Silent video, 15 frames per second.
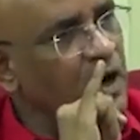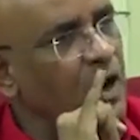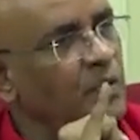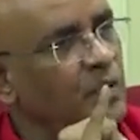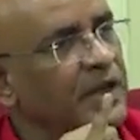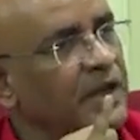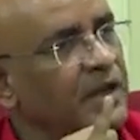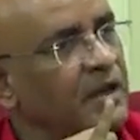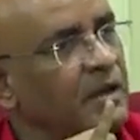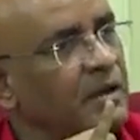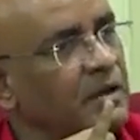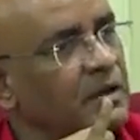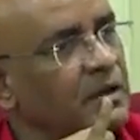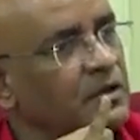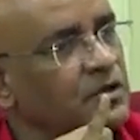
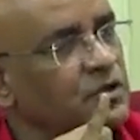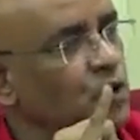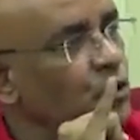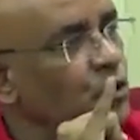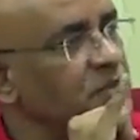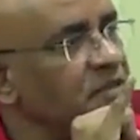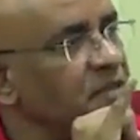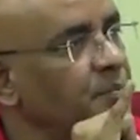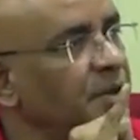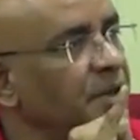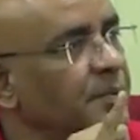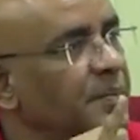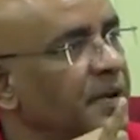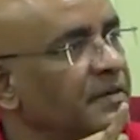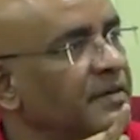they chose the
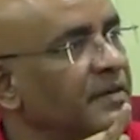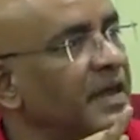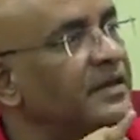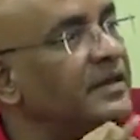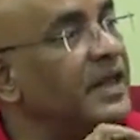people that